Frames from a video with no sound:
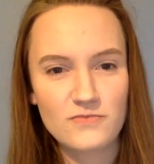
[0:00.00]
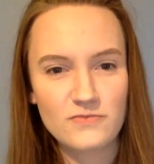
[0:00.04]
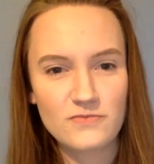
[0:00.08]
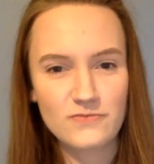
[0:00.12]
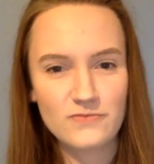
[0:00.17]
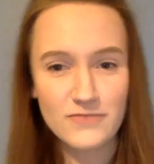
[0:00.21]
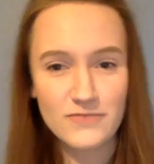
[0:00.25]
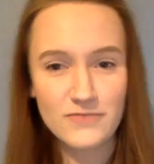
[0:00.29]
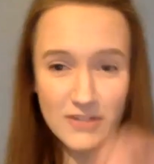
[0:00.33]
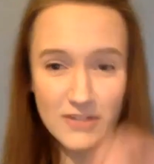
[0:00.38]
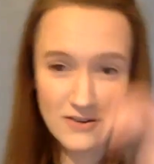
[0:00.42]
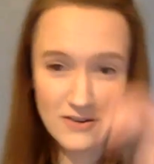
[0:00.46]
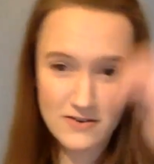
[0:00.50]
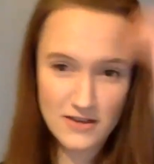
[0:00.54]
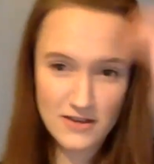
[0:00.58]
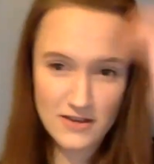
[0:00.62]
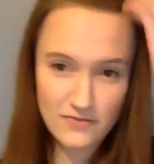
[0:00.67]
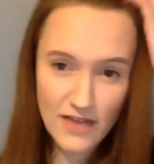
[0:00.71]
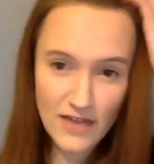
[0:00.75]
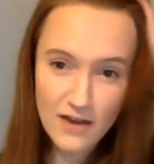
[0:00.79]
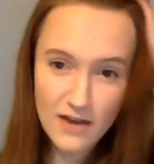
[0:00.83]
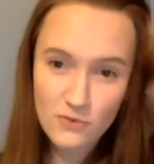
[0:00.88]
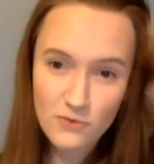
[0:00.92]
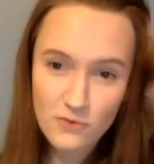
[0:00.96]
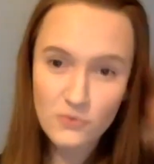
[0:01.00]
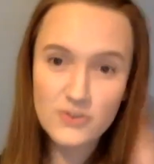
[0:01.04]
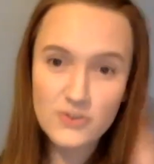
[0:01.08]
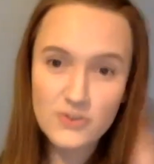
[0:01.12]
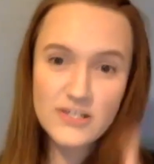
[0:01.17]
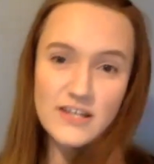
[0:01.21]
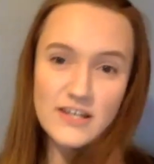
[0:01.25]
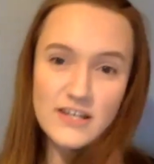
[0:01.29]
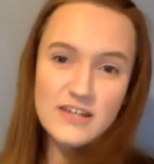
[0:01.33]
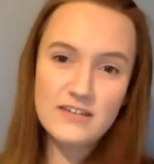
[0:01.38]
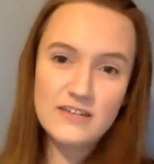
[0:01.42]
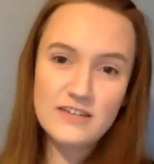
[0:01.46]
So if that was
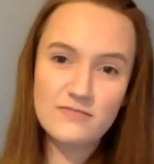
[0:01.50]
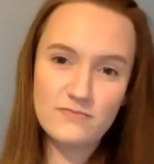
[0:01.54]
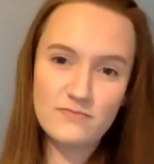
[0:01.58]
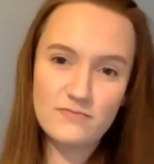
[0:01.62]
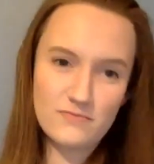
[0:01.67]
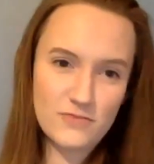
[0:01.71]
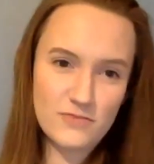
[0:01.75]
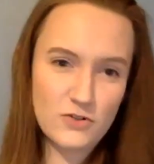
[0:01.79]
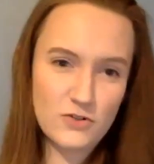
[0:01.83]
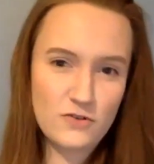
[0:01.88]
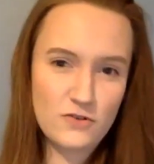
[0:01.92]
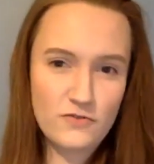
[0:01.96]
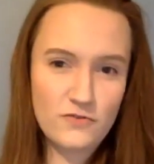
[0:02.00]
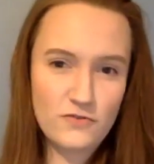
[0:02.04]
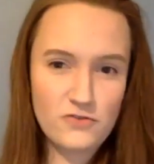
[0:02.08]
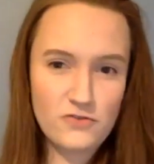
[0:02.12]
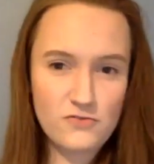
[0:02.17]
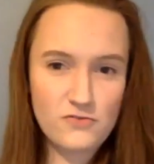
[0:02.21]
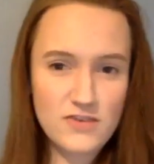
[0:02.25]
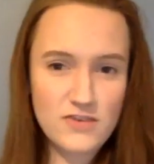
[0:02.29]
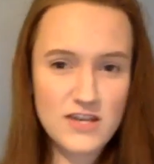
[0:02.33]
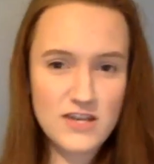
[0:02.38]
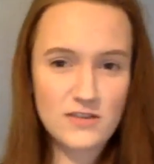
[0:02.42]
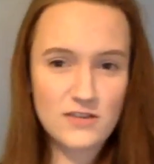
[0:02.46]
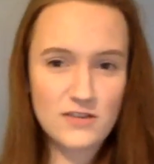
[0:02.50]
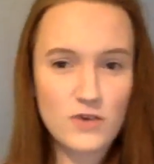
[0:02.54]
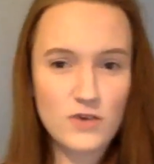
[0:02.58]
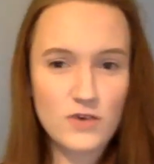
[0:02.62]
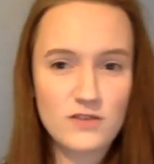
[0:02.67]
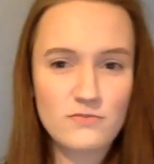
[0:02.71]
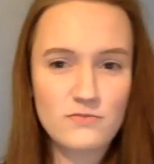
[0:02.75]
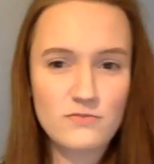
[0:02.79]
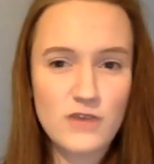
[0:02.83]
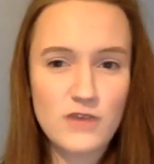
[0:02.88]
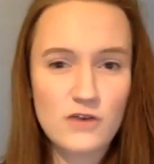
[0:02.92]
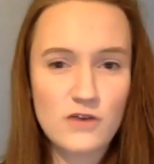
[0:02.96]
a sort of
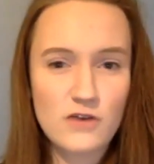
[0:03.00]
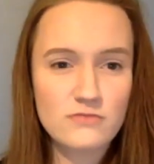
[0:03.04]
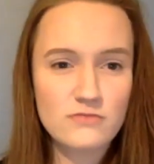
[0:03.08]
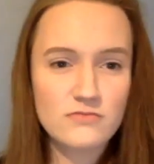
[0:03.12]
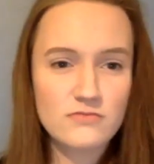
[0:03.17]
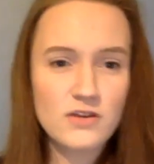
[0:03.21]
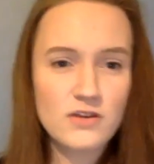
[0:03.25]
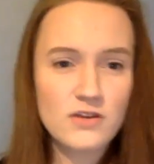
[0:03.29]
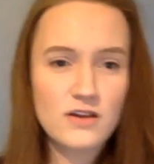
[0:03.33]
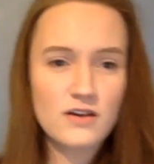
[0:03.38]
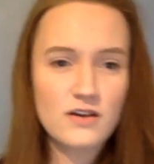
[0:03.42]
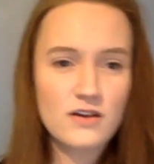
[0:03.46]
3-in-1 poem,